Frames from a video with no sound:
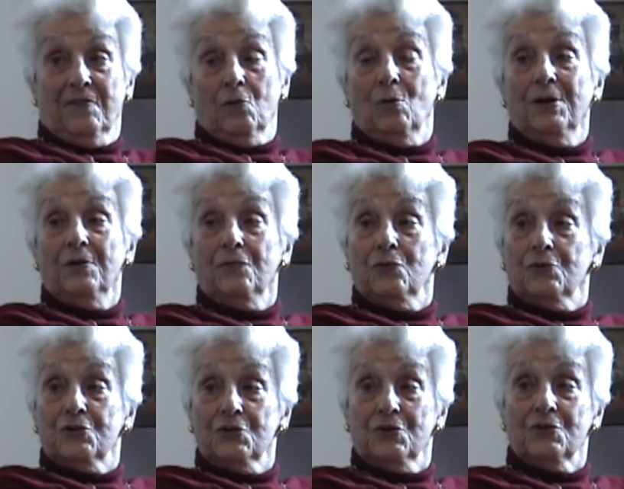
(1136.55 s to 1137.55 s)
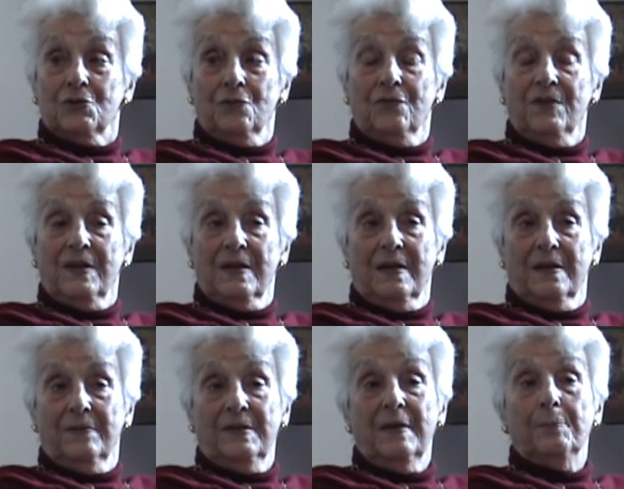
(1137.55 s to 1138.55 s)
have a wonderful church
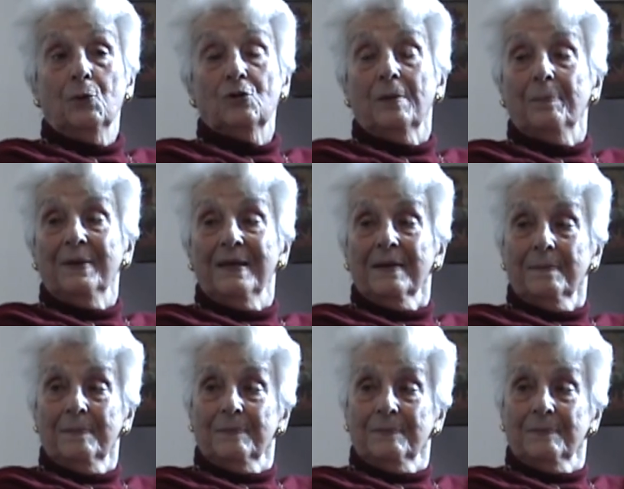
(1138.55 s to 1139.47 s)
near Porta Pia.